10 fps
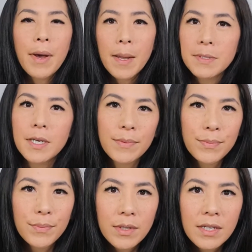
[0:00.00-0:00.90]
popped
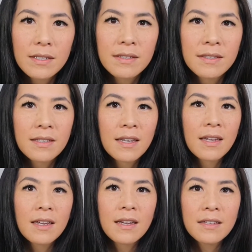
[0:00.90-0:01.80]
up was
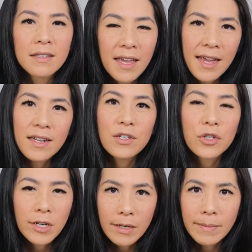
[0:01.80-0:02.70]
that your
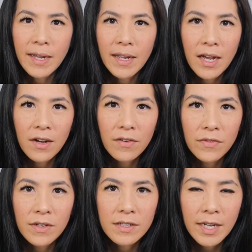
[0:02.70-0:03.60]
child might have
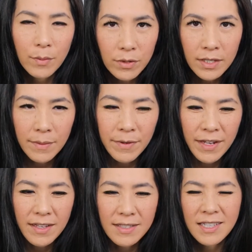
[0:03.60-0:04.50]
type 1
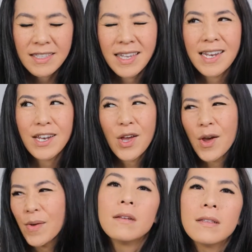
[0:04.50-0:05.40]
diabetes. And I was like,
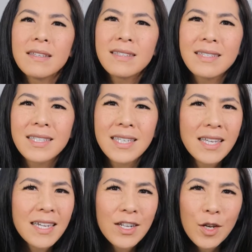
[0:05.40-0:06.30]
no, this is
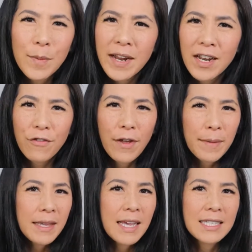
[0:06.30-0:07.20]
silly. Nobody in my
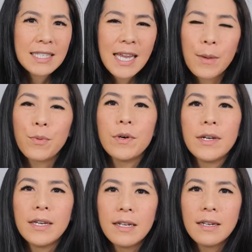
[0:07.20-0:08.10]
family has type
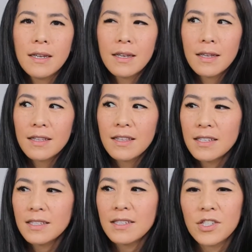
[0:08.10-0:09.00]
1.
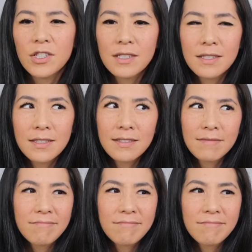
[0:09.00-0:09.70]
This is just,